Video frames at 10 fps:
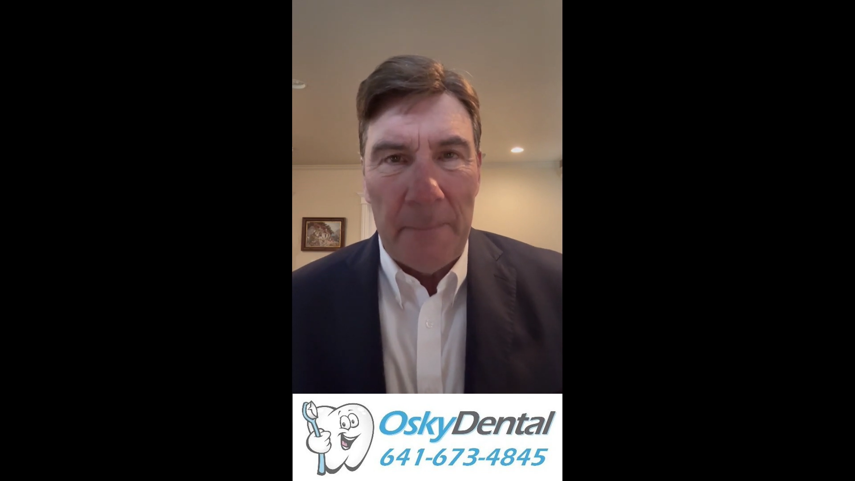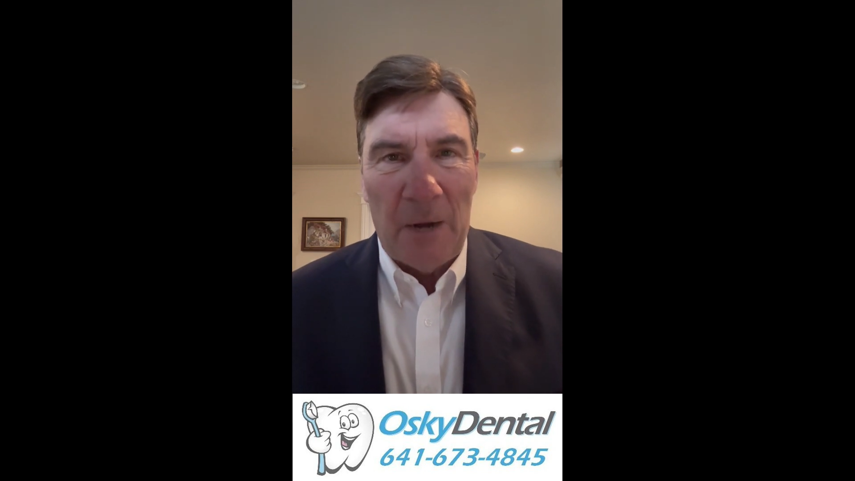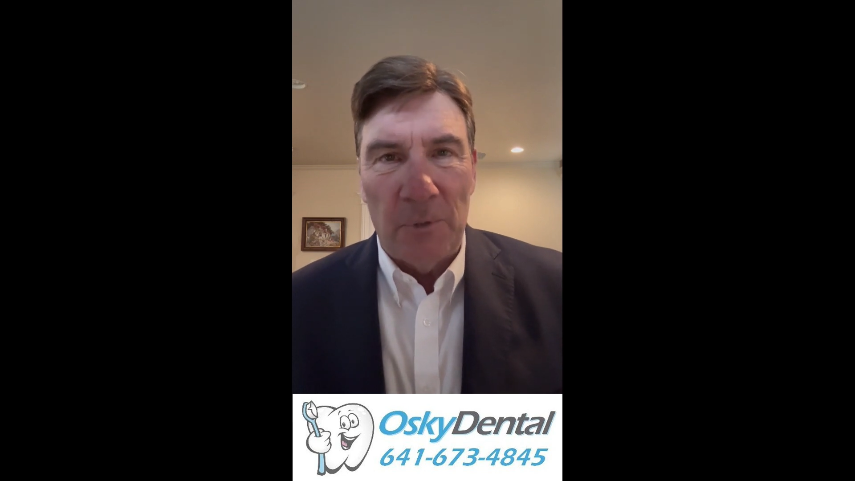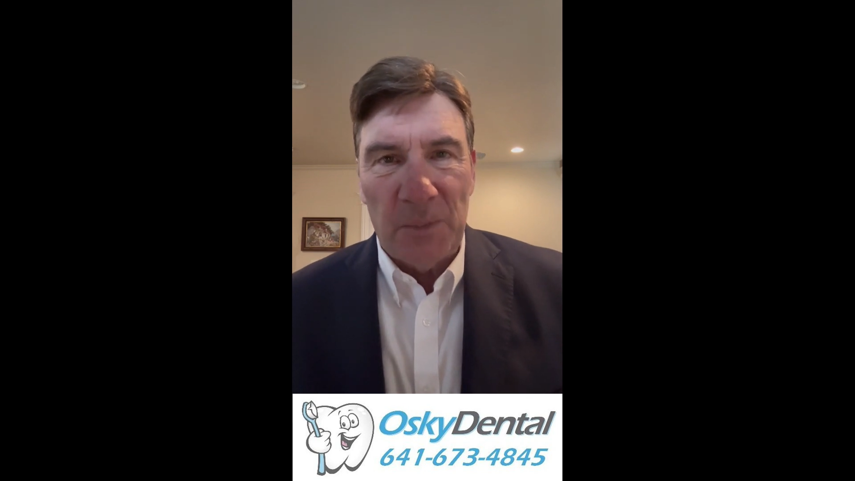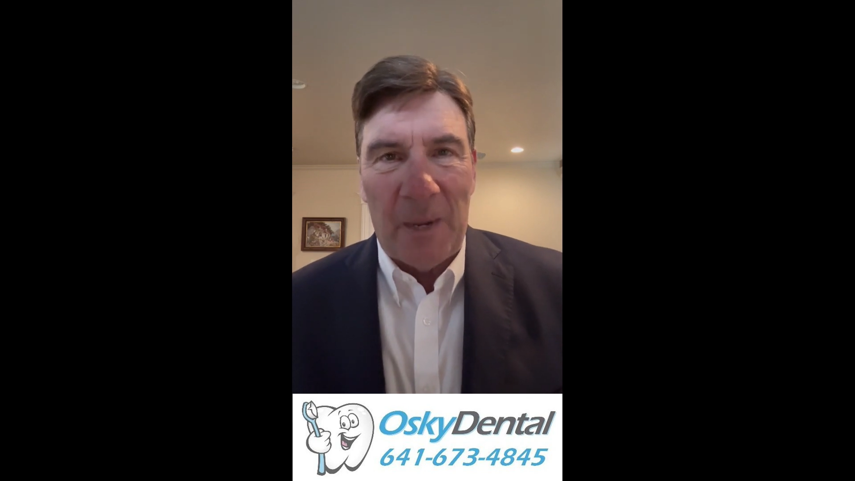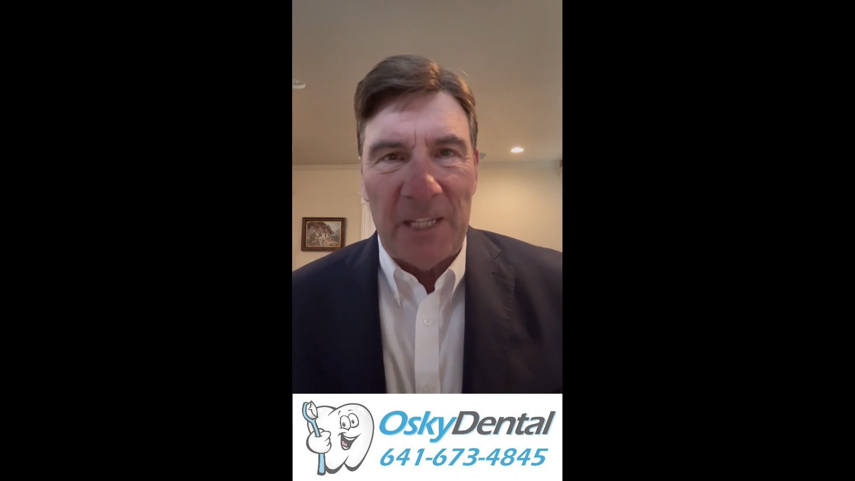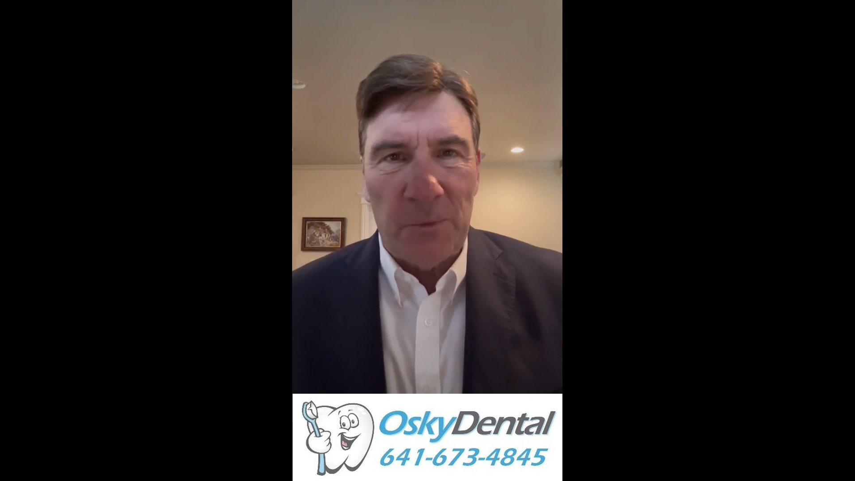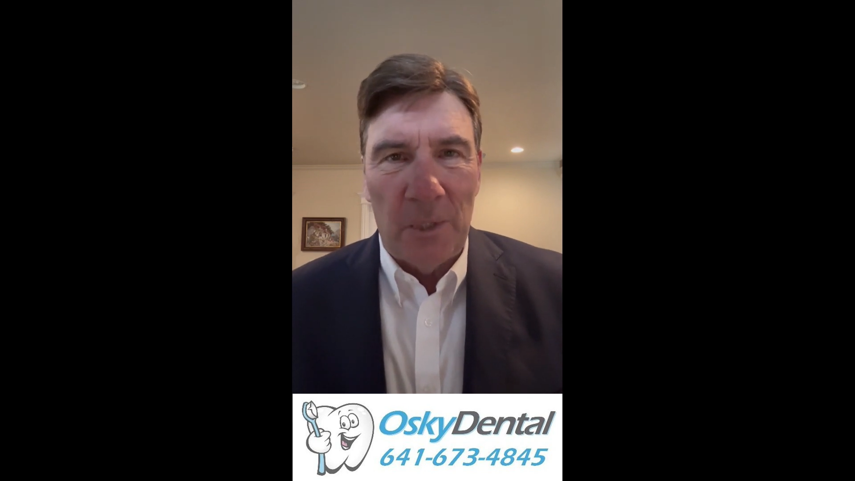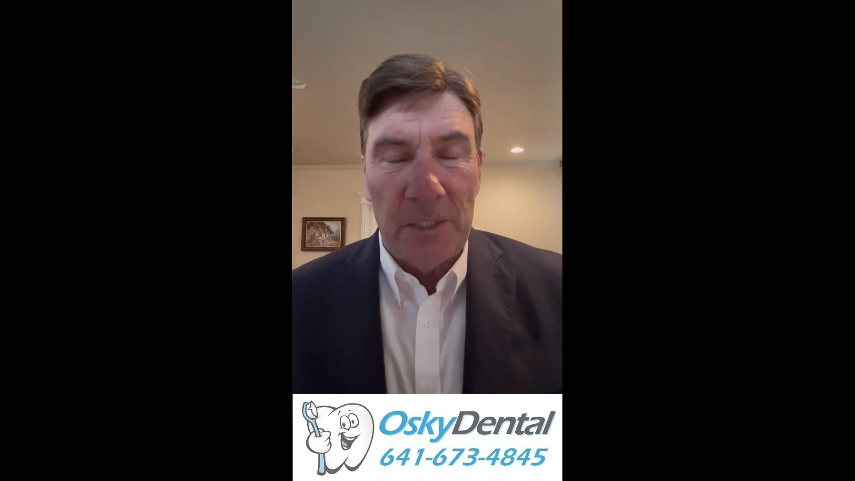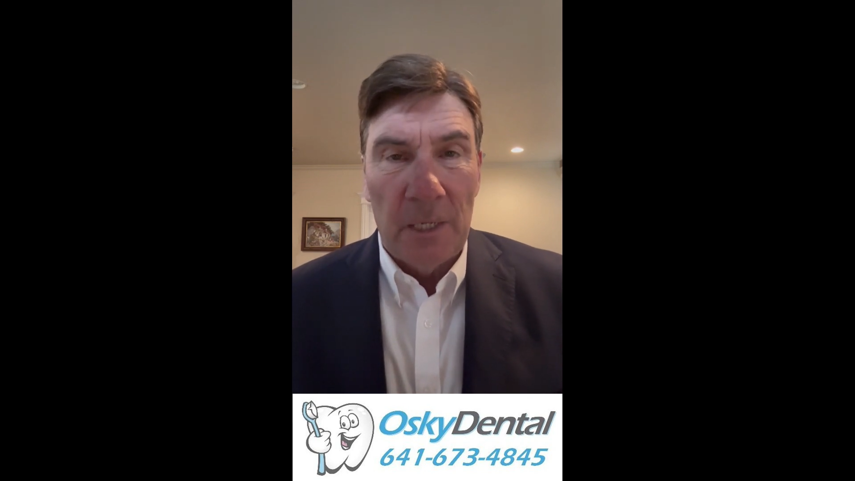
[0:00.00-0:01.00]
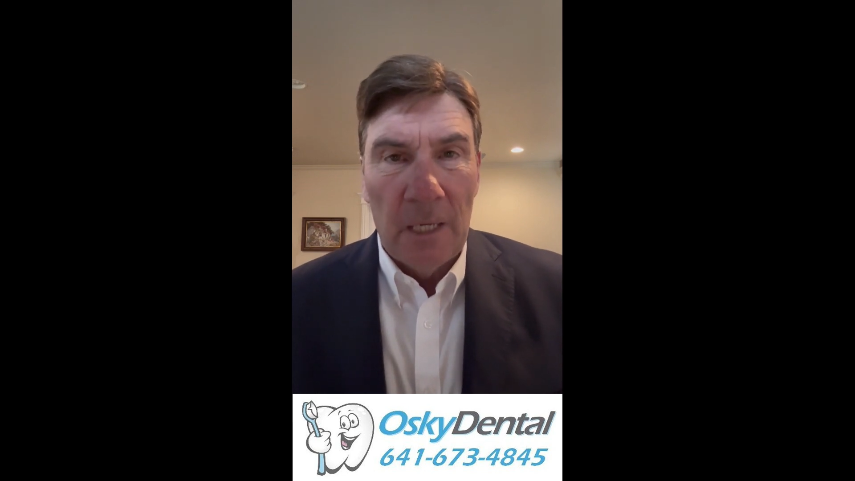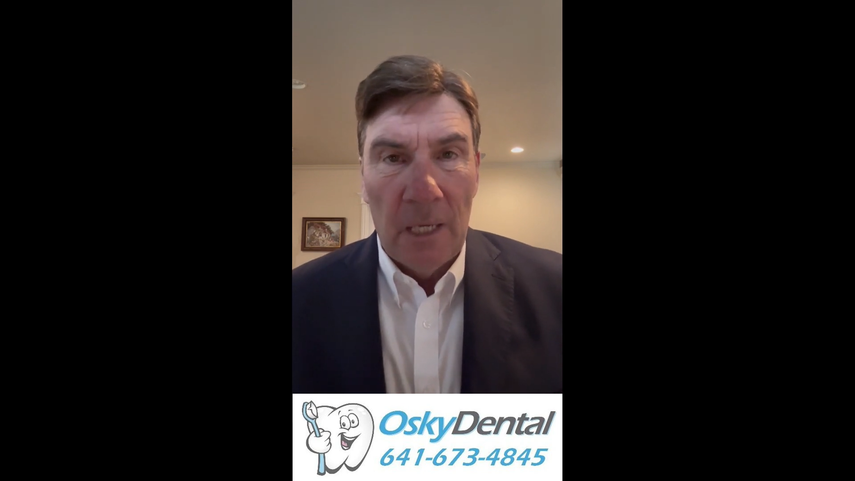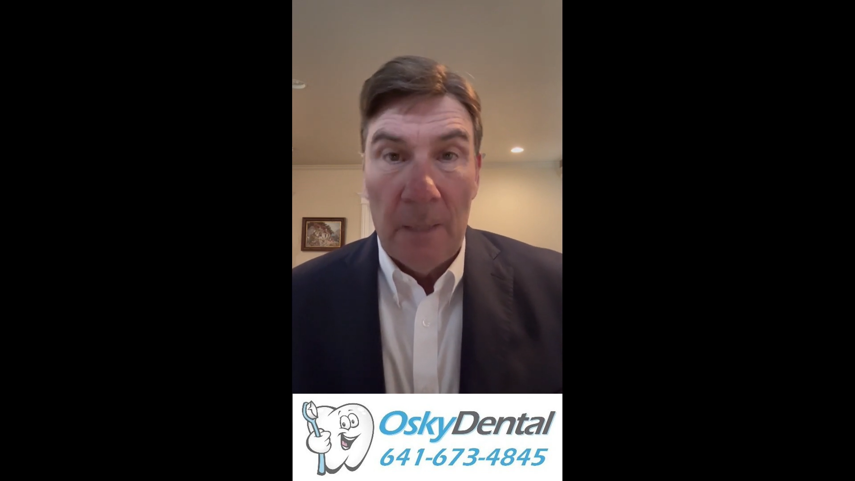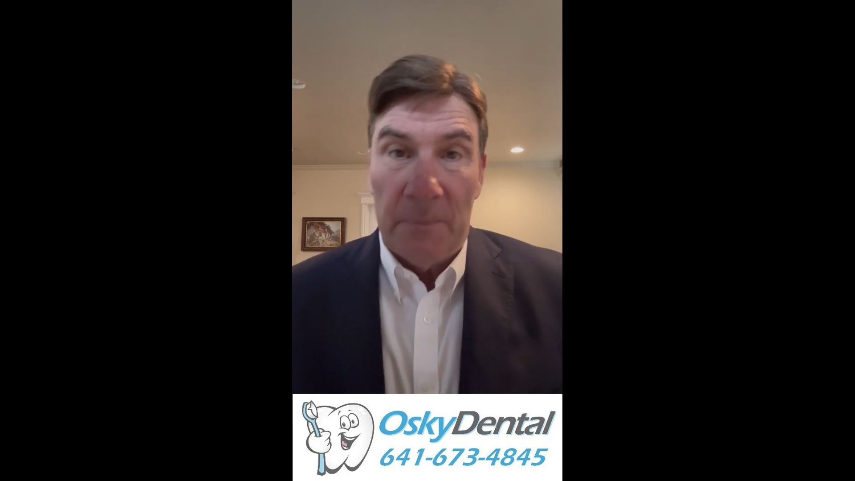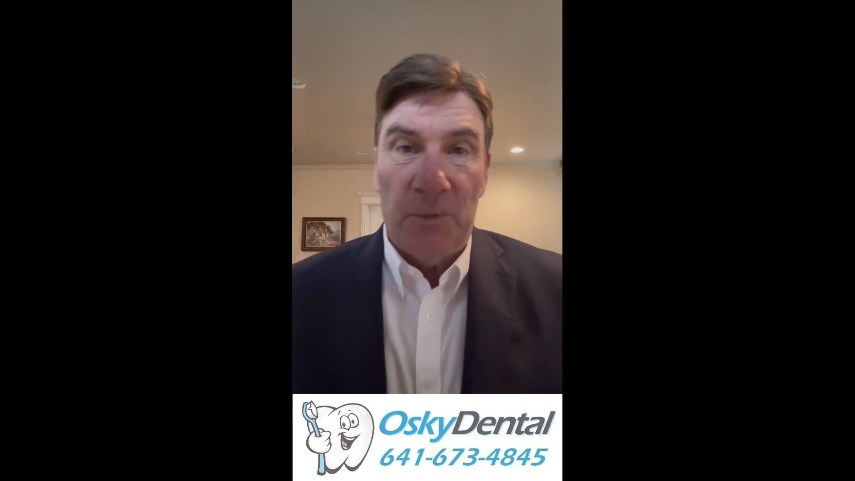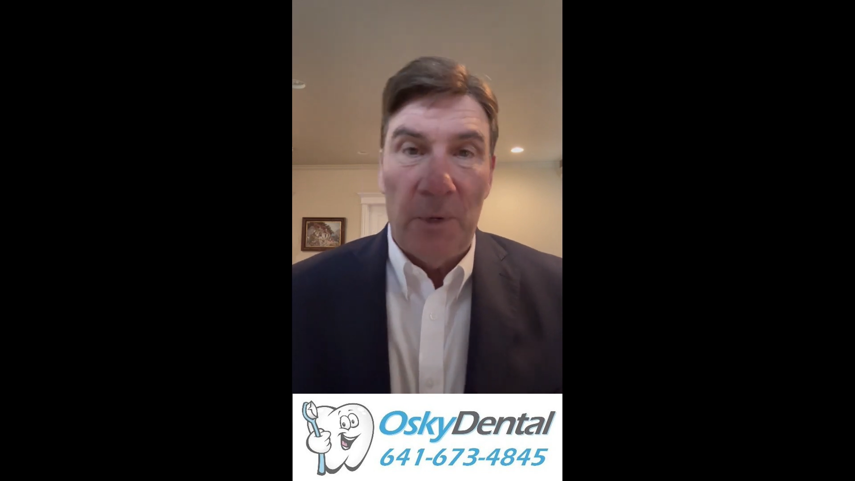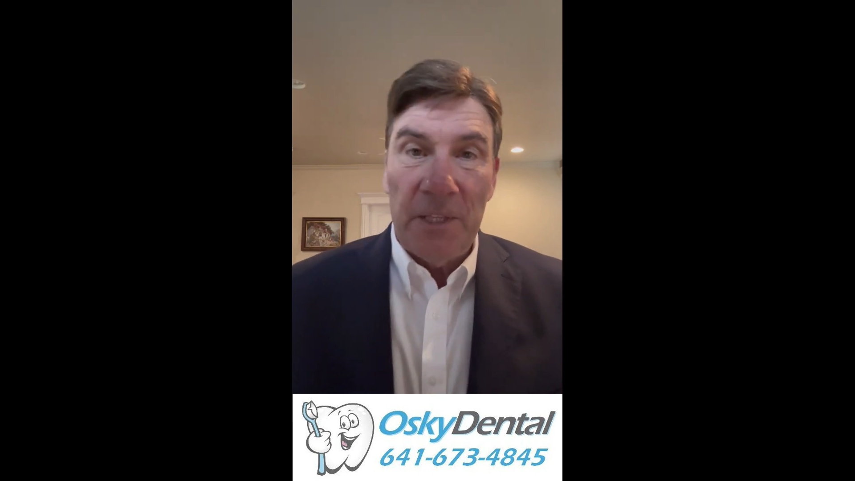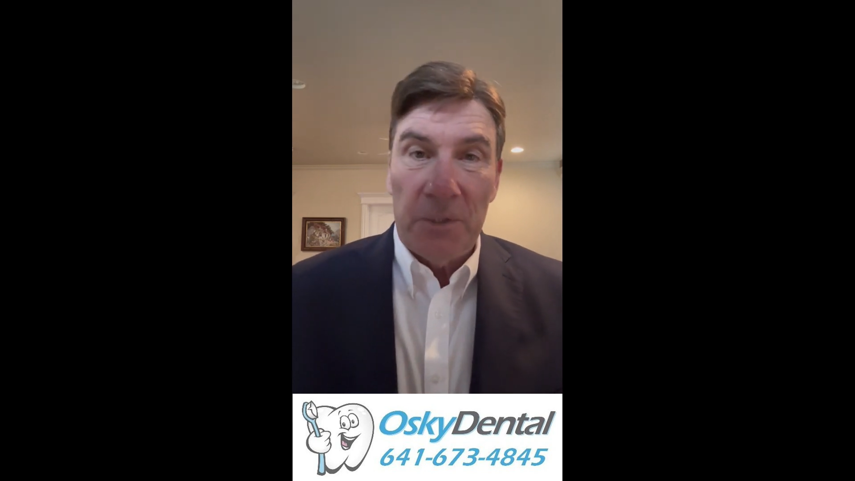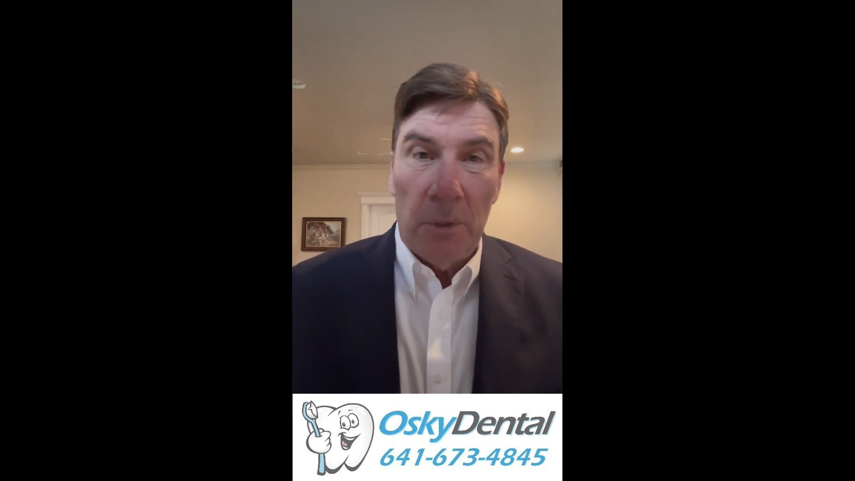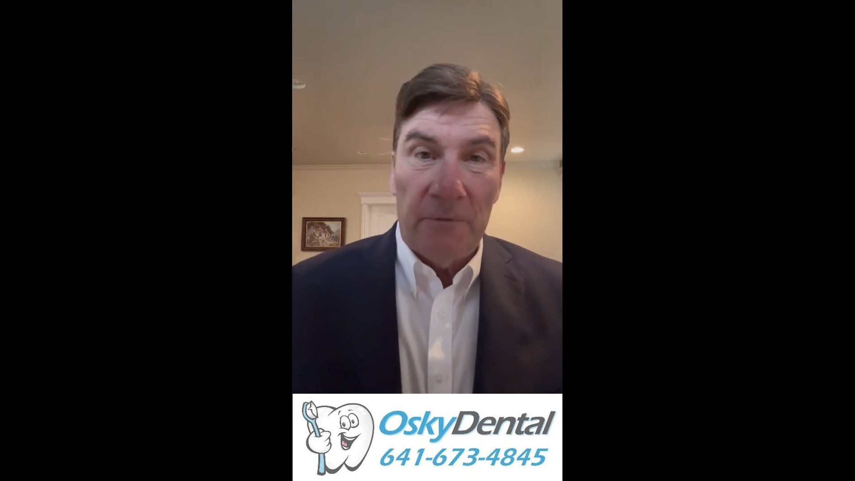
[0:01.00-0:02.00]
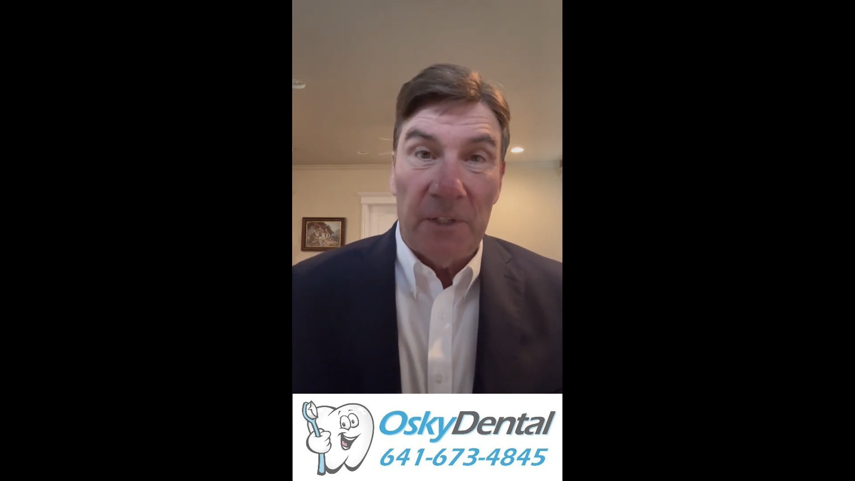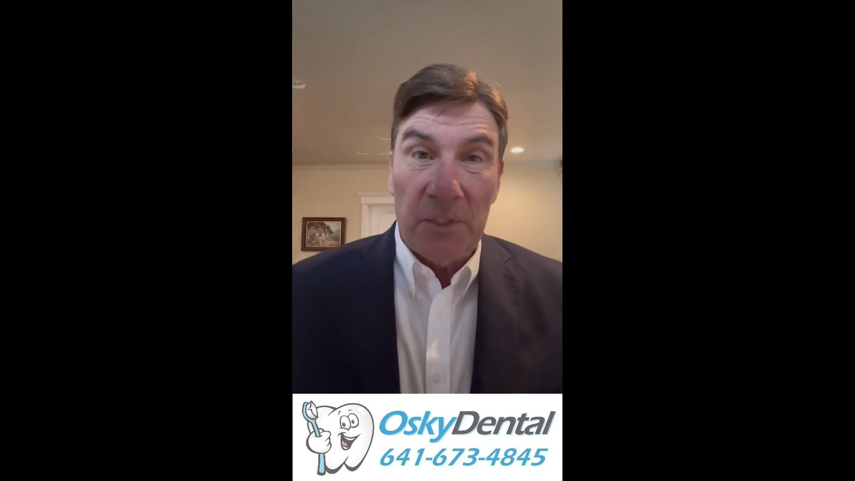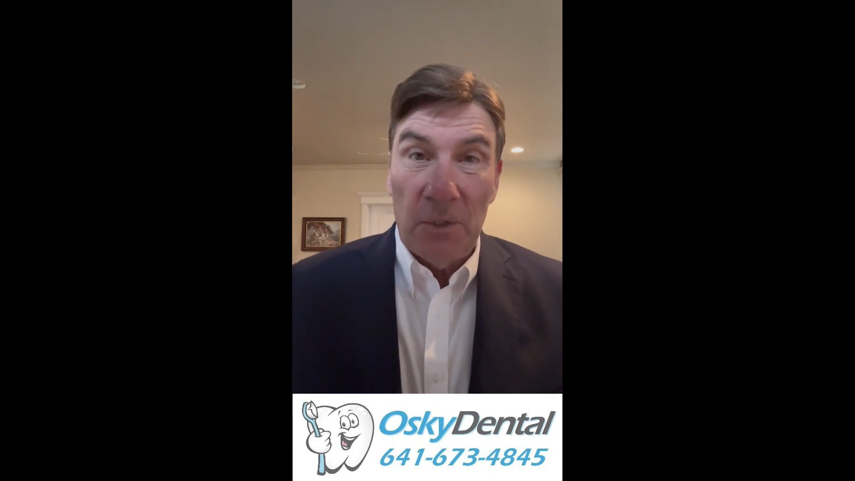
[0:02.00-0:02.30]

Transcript: And my response was, between the two of us,